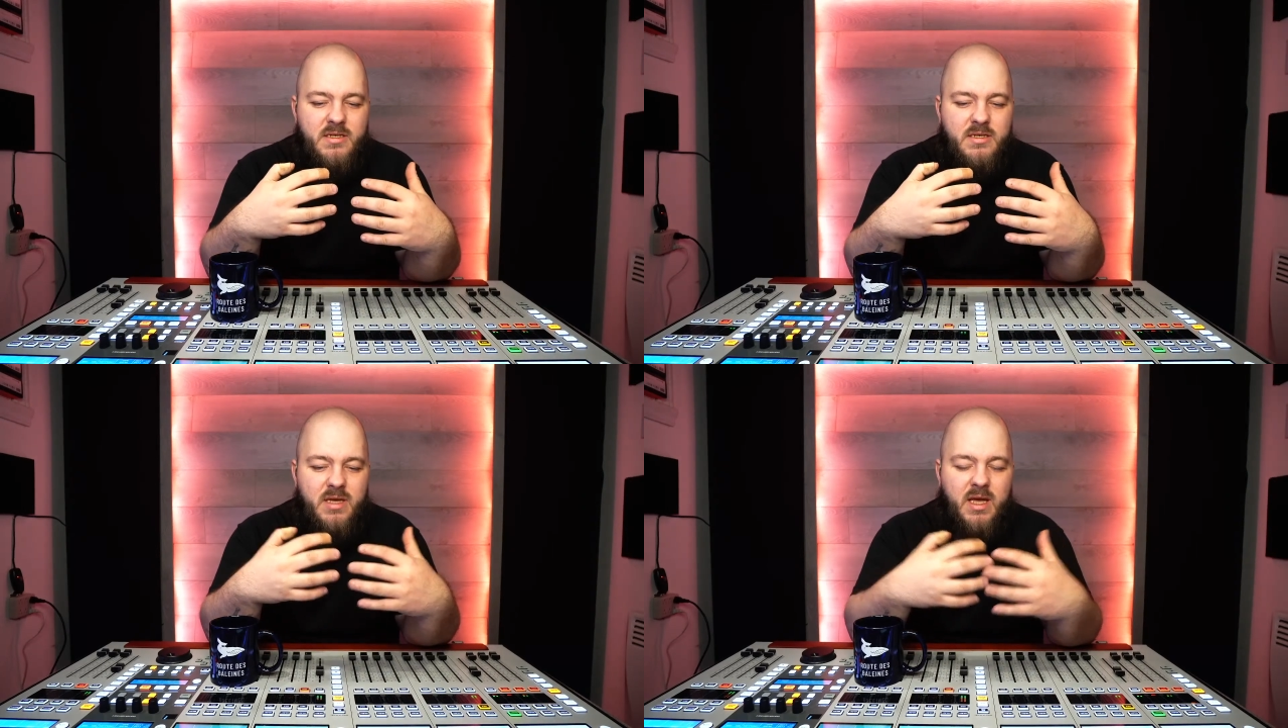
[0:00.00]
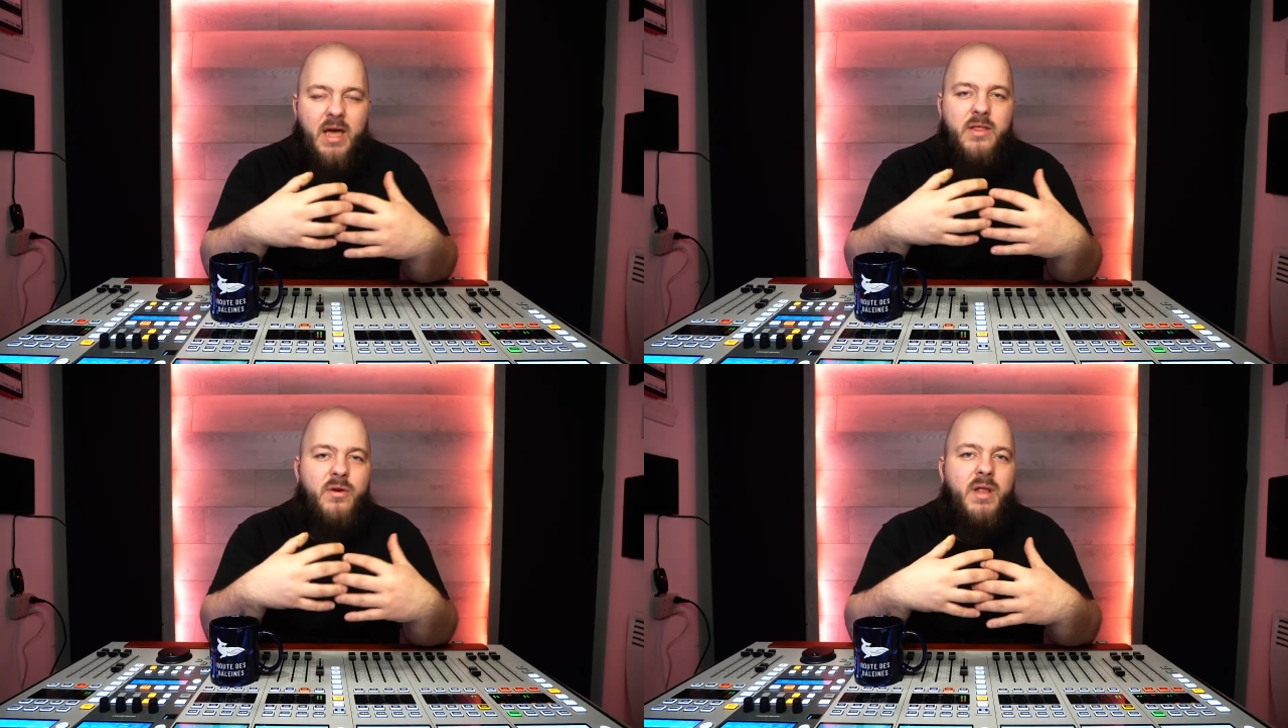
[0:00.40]

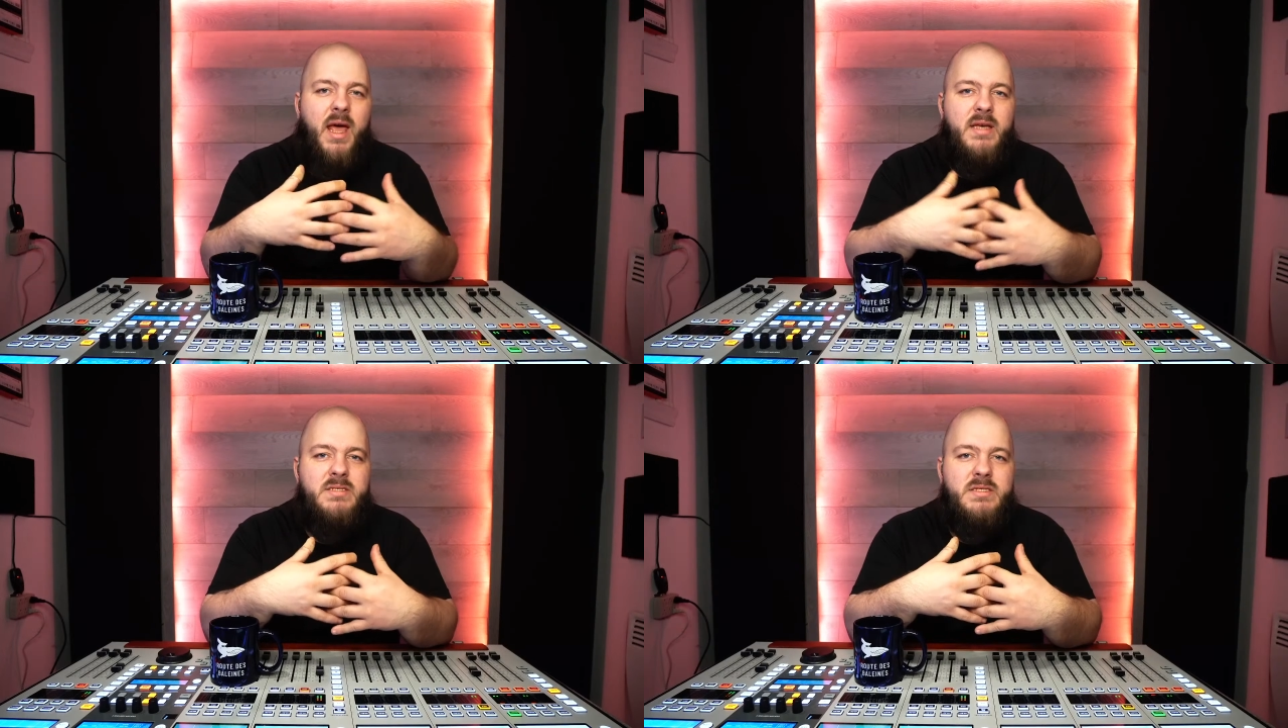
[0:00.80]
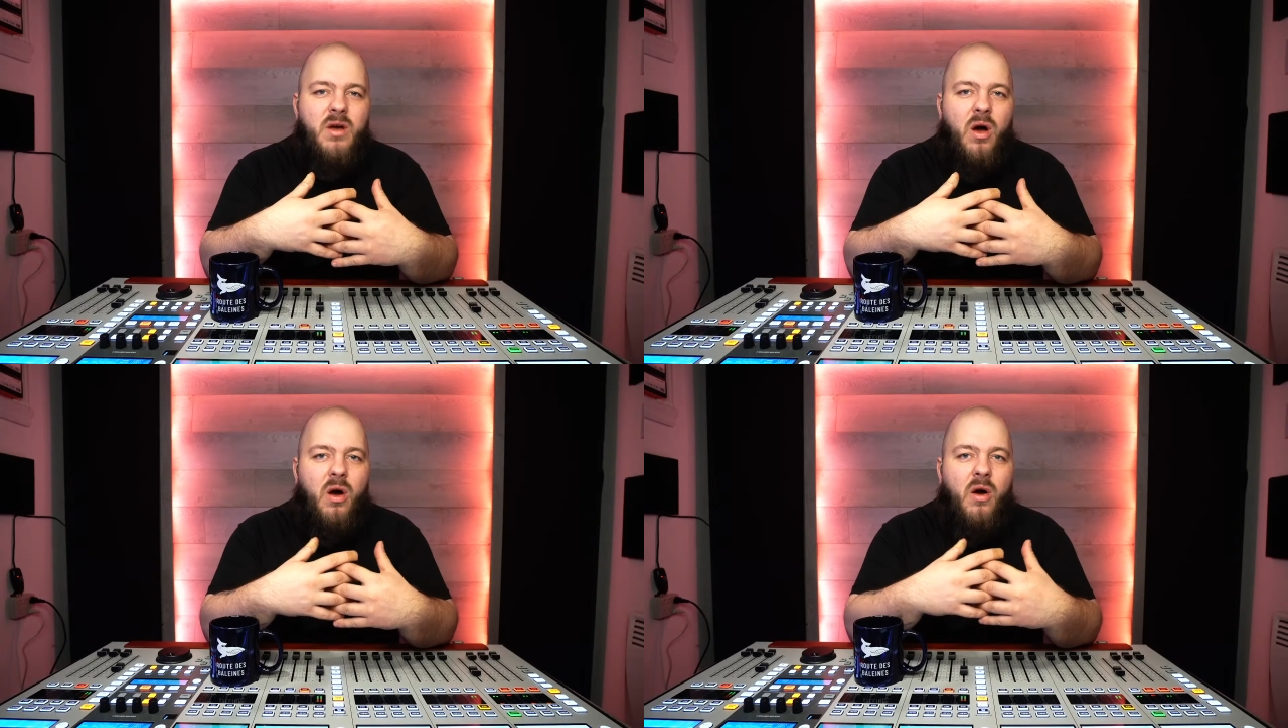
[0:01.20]
togetherness
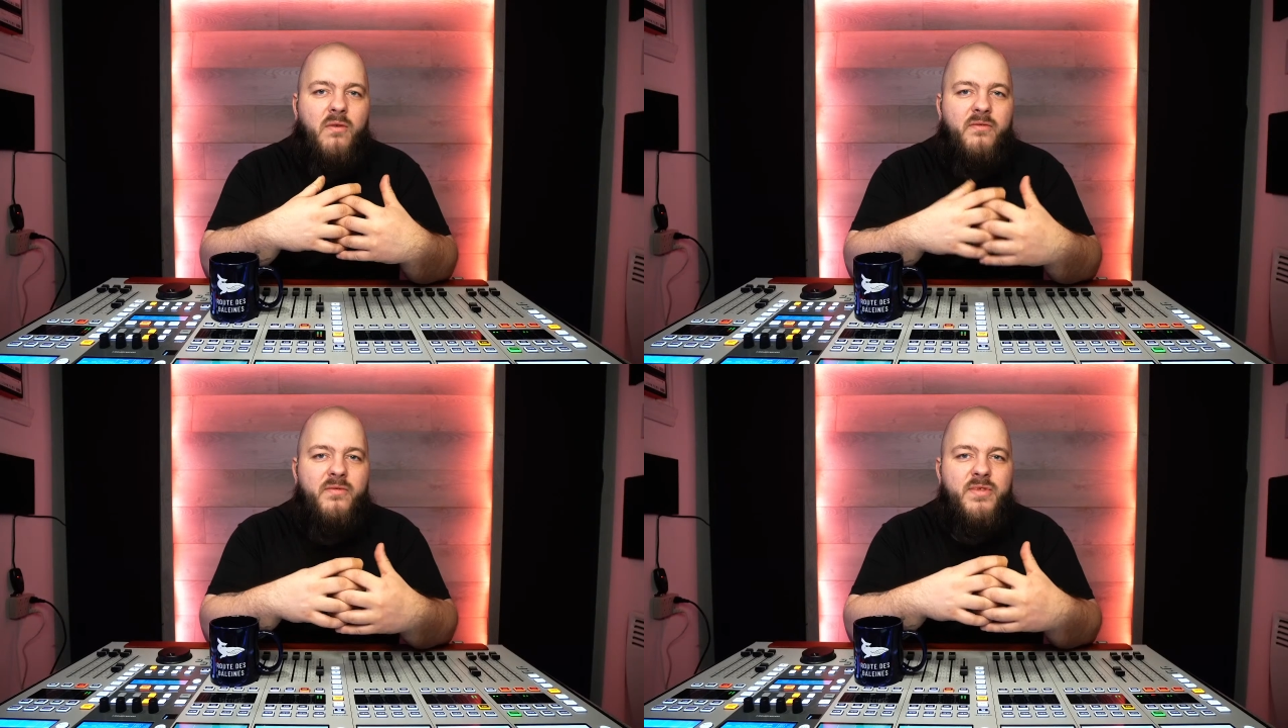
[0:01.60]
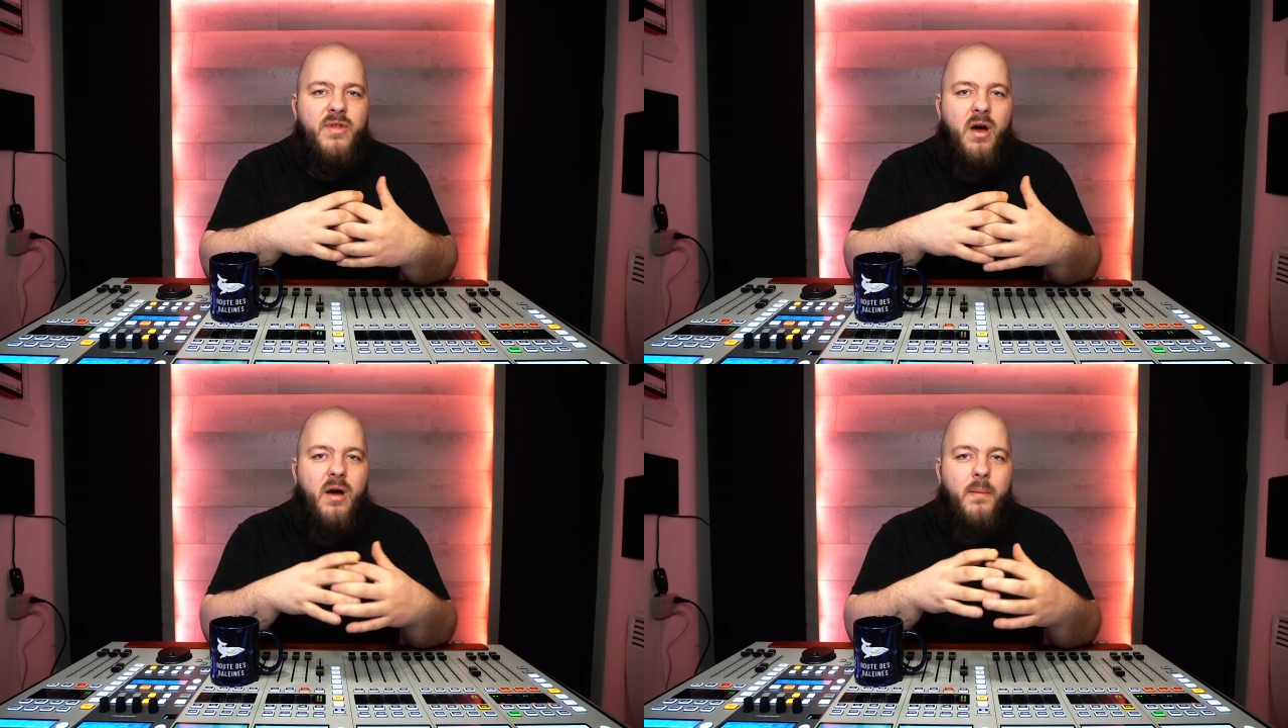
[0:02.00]
of
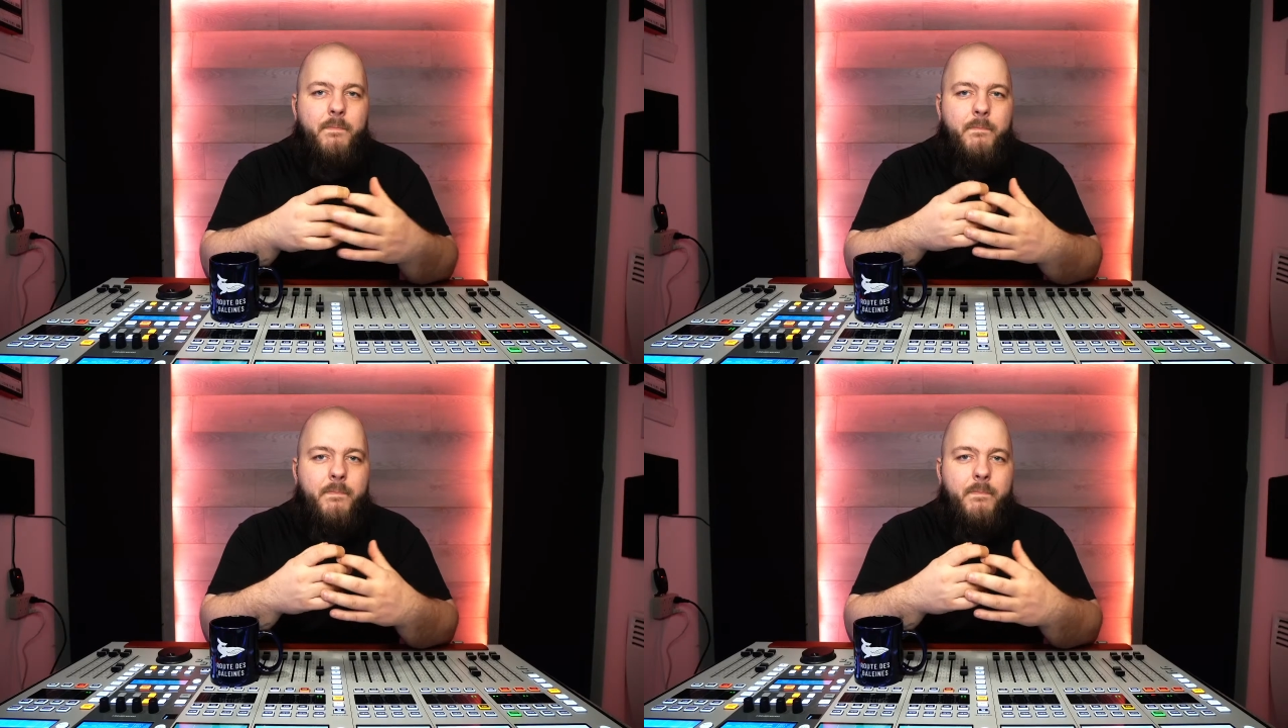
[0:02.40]
the